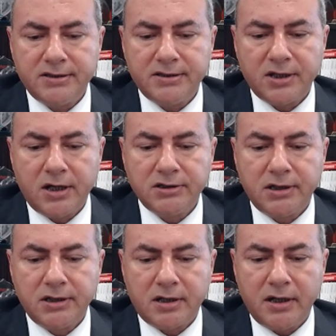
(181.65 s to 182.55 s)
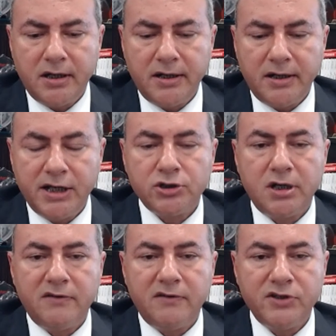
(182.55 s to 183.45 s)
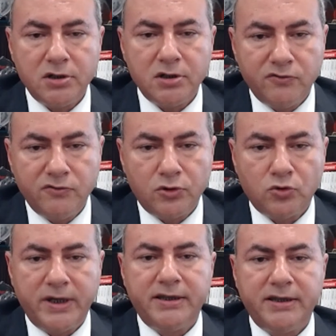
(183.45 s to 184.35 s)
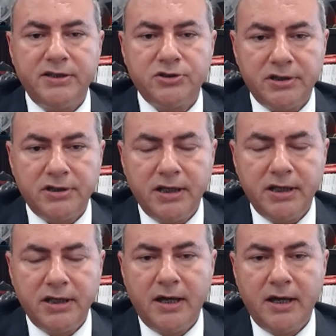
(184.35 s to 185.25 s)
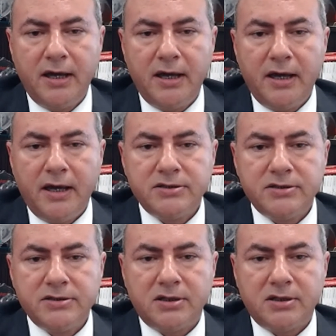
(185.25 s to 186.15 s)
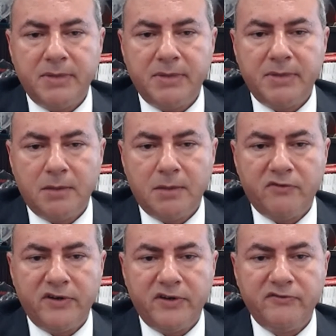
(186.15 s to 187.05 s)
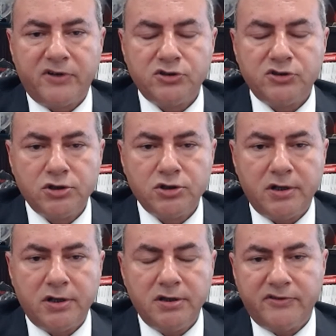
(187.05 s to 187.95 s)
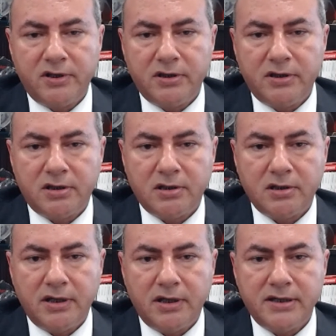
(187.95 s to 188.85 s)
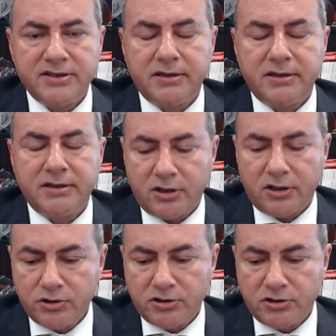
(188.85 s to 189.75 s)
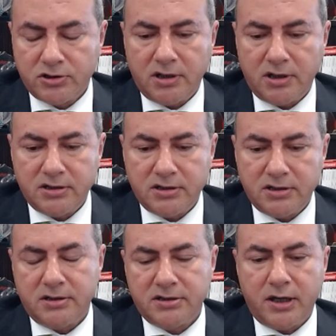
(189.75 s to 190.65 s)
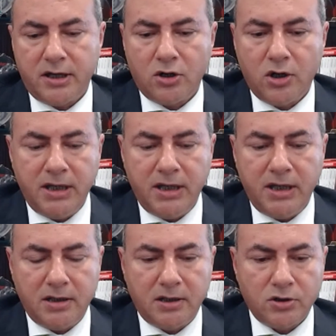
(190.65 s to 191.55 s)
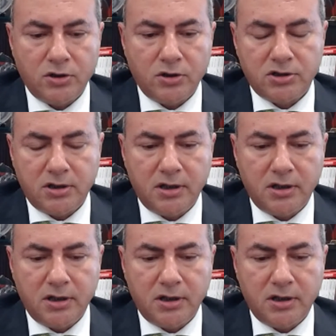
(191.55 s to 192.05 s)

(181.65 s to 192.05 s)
the Qatar national vision for 2030 is the buildup of infrastructure in different sectors across the economy and across